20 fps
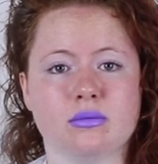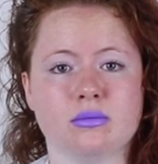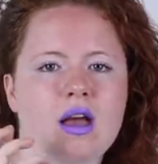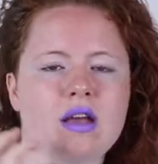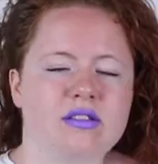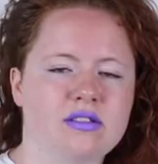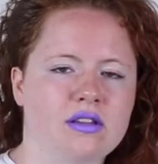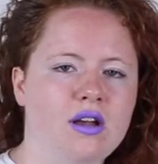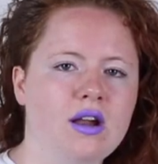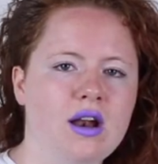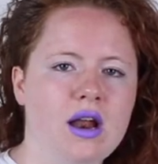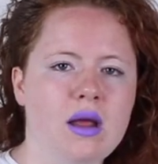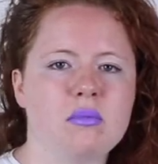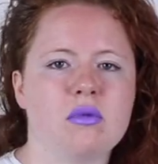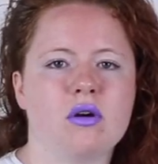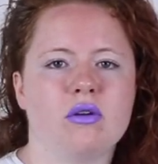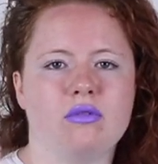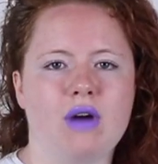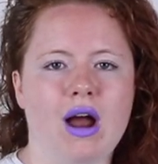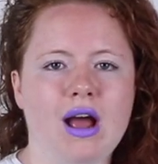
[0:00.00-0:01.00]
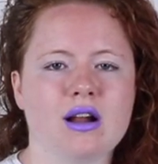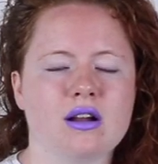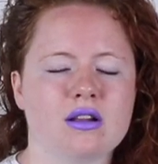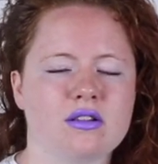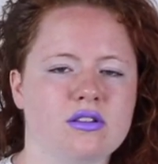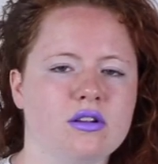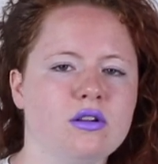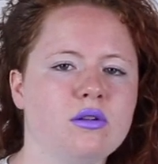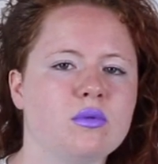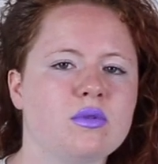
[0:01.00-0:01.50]
His surname
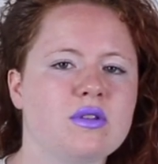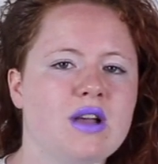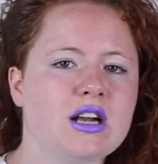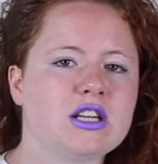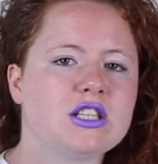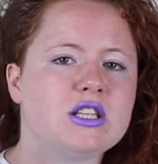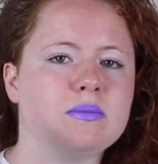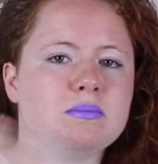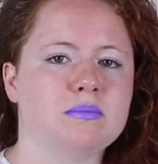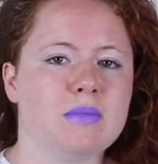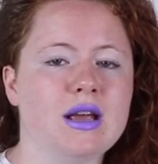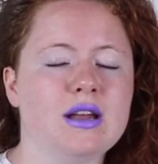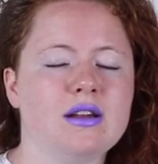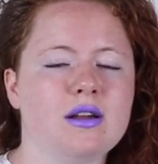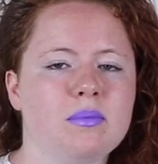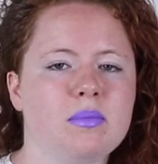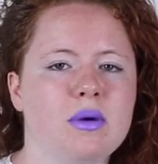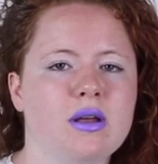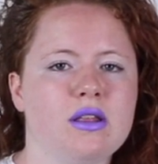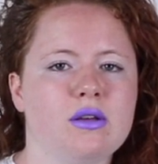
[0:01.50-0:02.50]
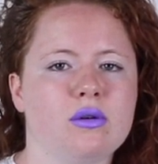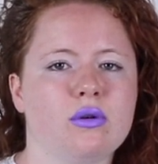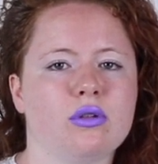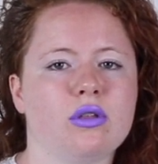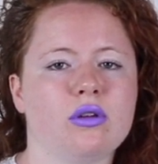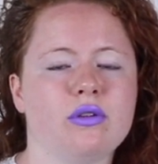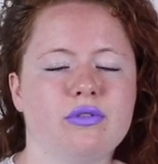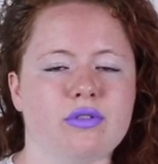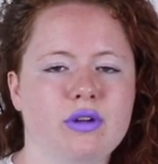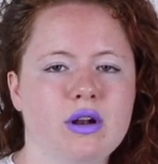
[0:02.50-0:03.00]
Raknison was actually made up by the
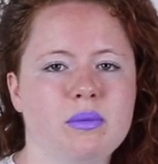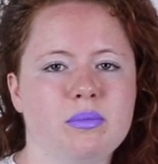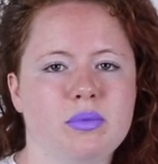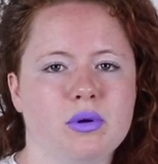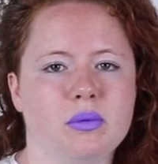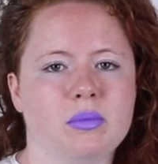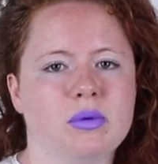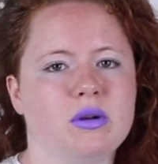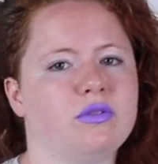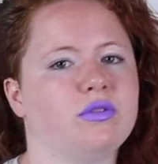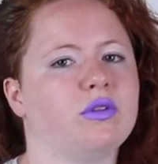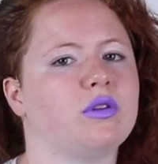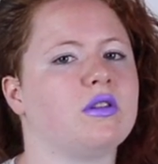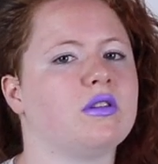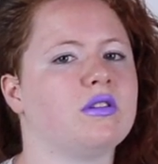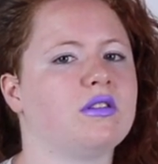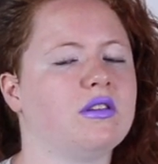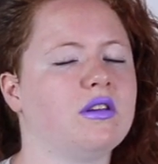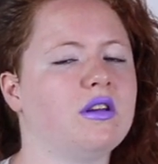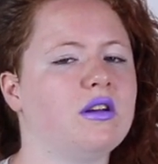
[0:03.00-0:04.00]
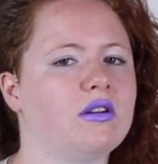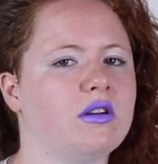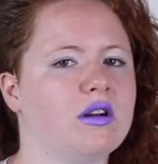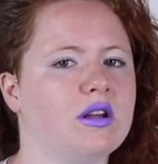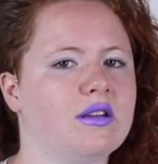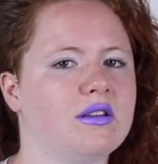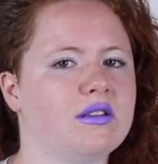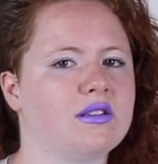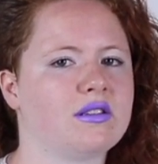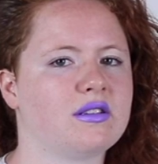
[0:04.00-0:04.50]
author Philip Pullman for the
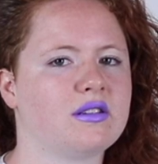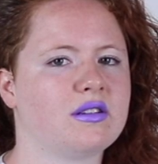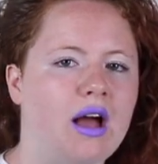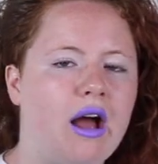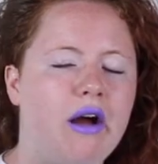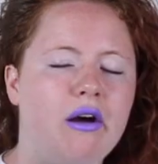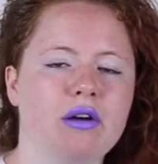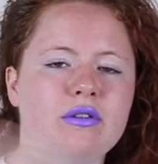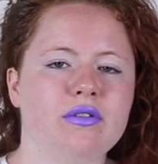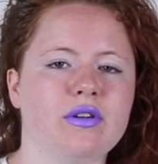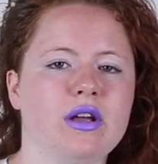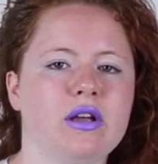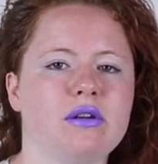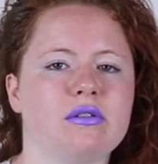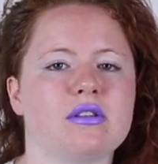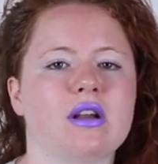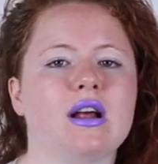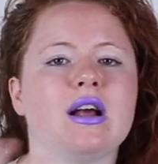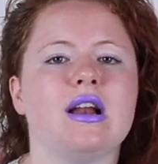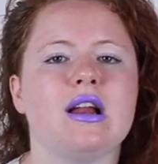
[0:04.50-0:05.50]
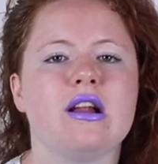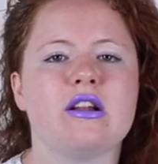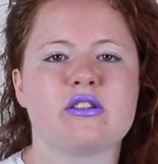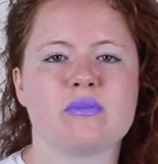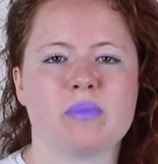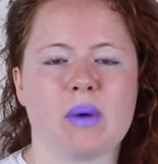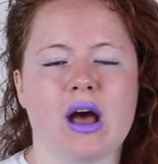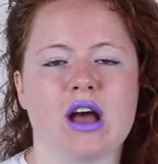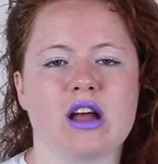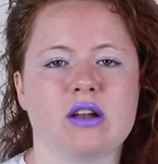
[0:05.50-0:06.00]
series. However, he was likely
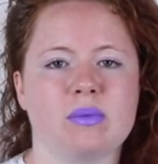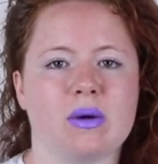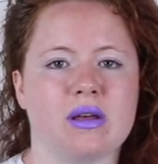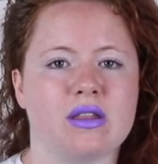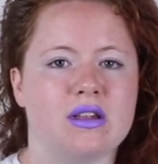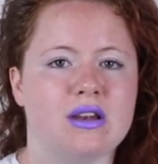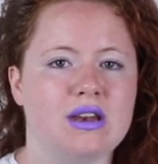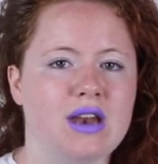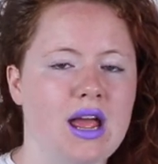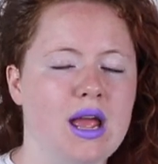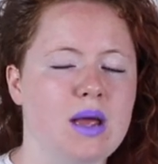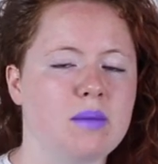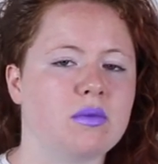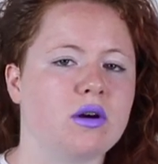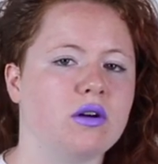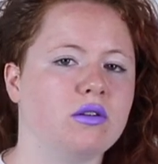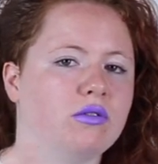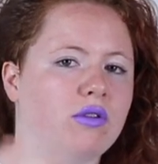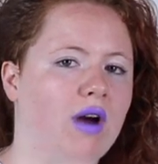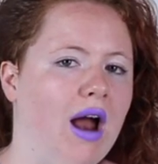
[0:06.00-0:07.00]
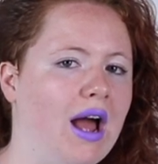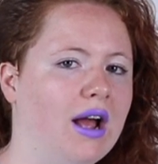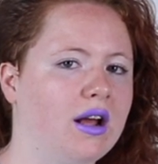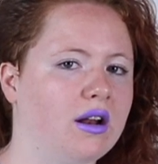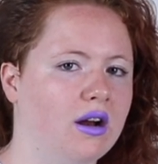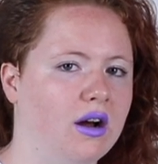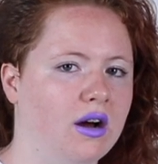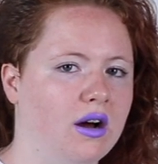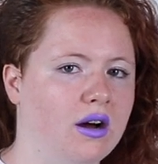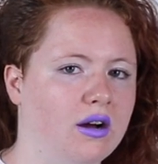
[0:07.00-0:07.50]
inspired by the name
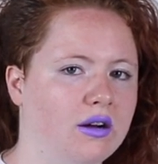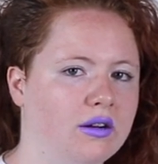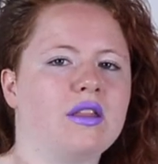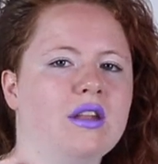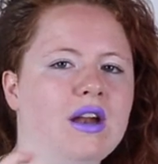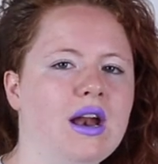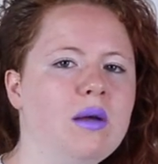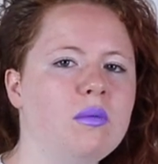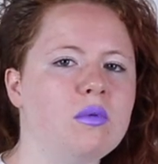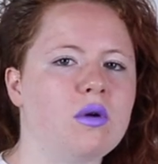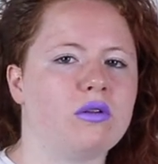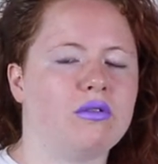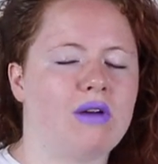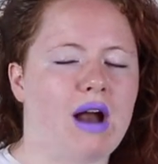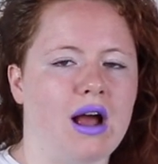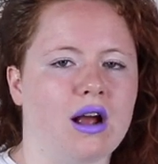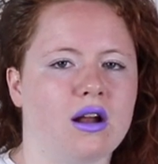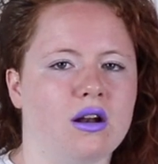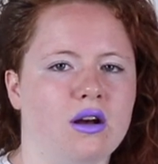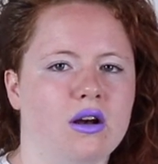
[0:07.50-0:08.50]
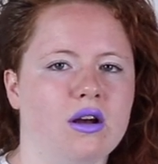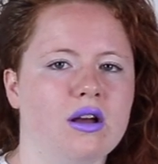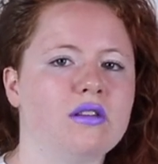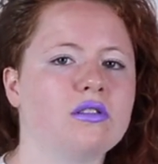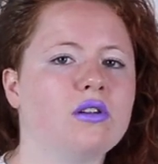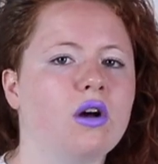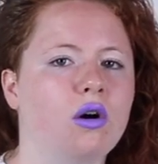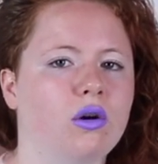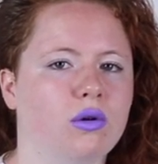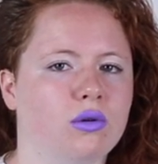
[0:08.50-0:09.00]
Ragnar. The name Ragnar
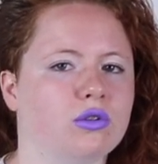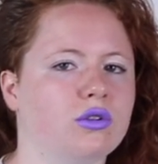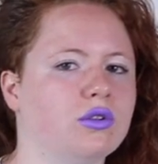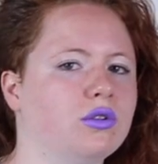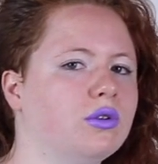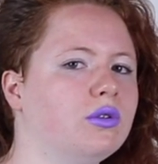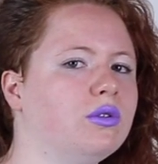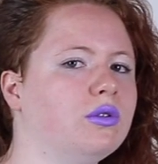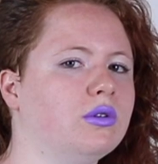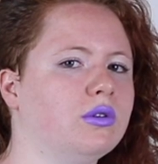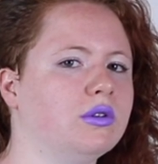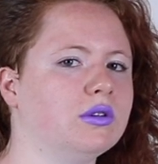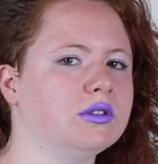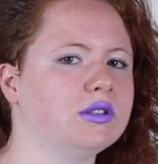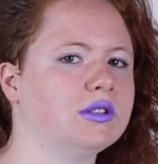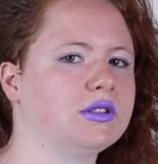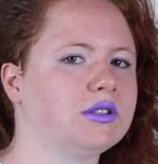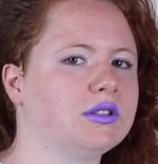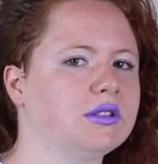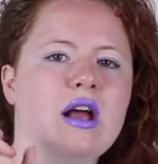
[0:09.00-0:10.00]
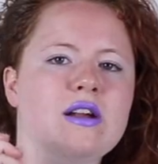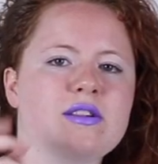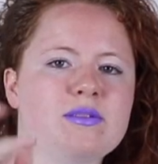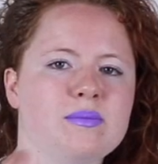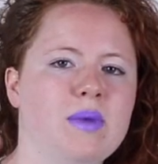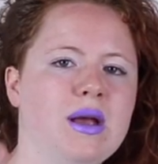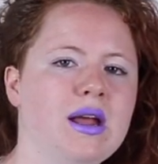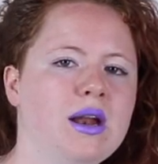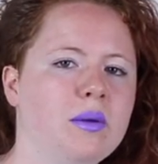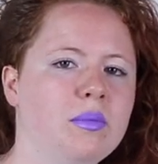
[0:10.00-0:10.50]
is Old Norse. It's
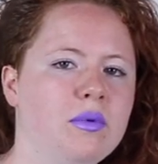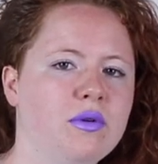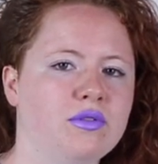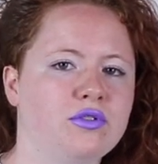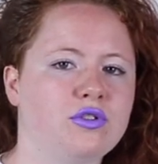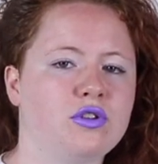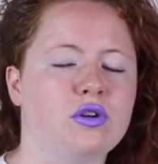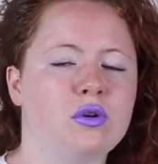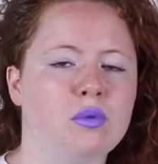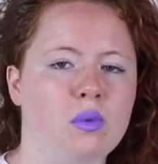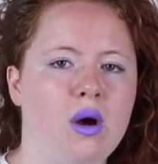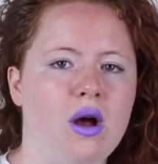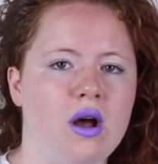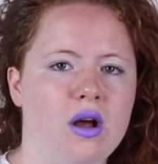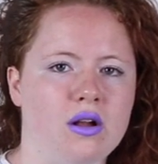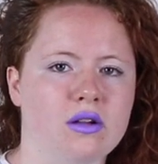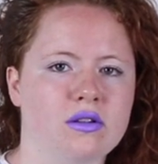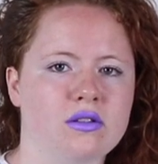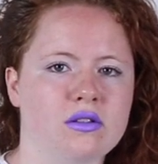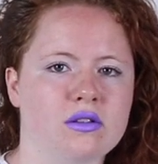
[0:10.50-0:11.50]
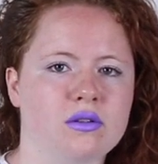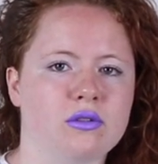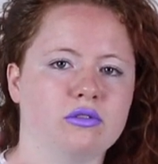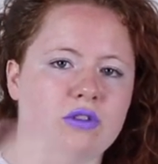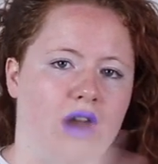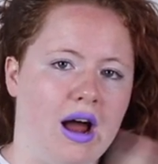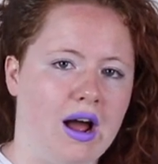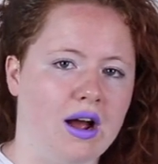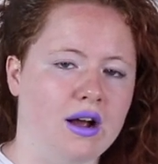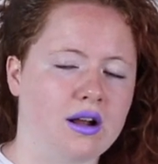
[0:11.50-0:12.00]
made up of two words,
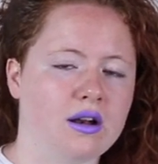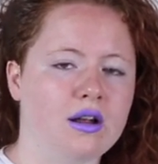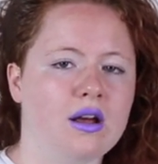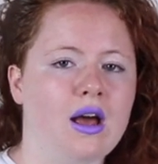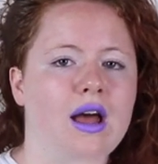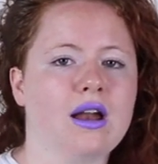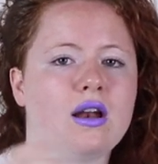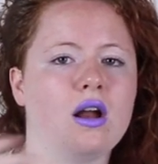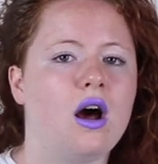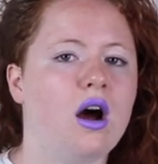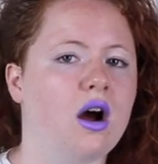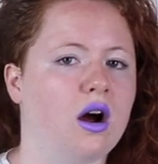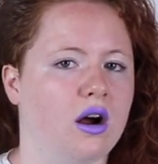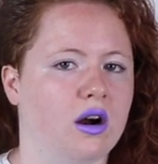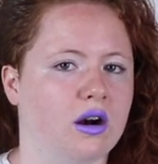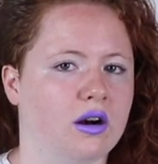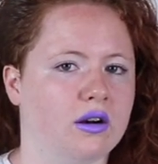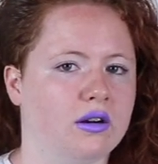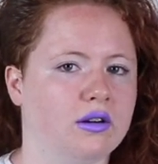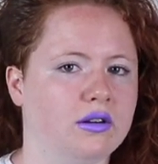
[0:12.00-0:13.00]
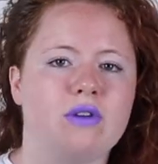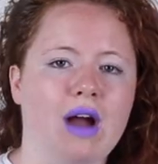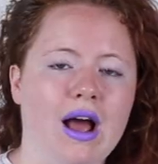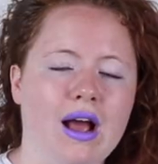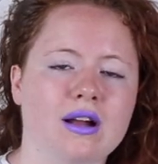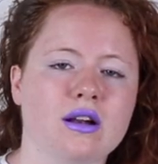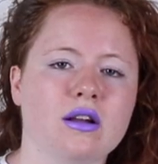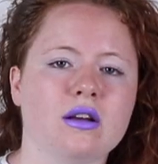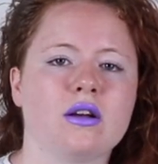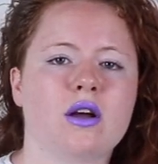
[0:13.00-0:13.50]
Ragn and Ar.
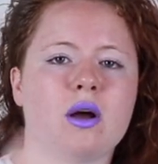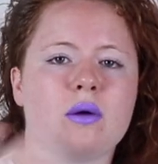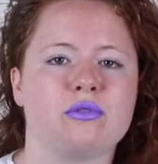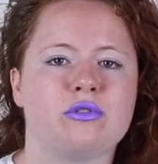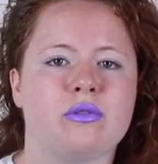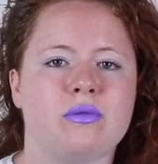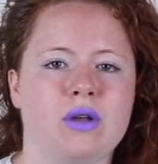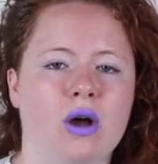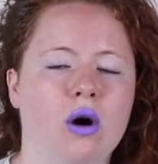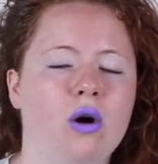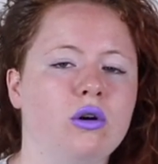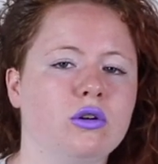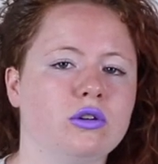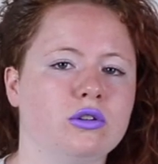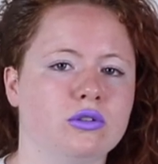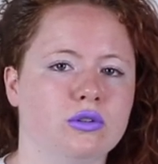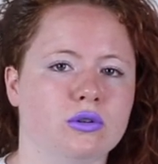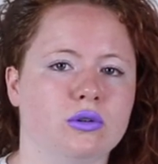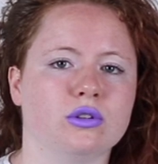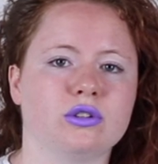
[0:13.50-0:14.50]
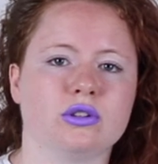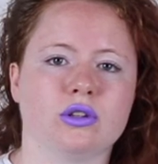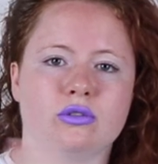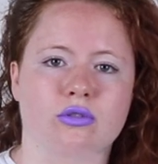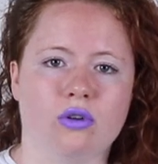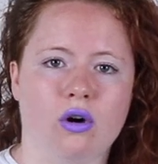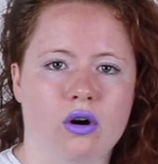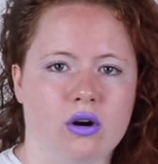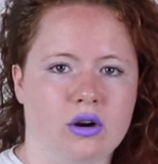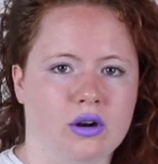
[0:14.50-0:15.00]
Ragn comes from the Old Norse
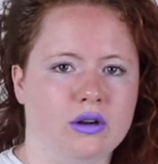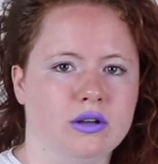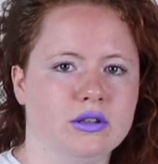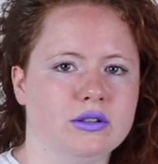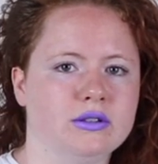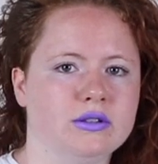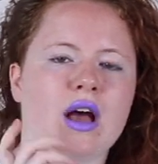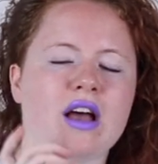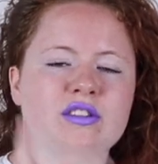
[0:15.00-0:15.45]
Rognar.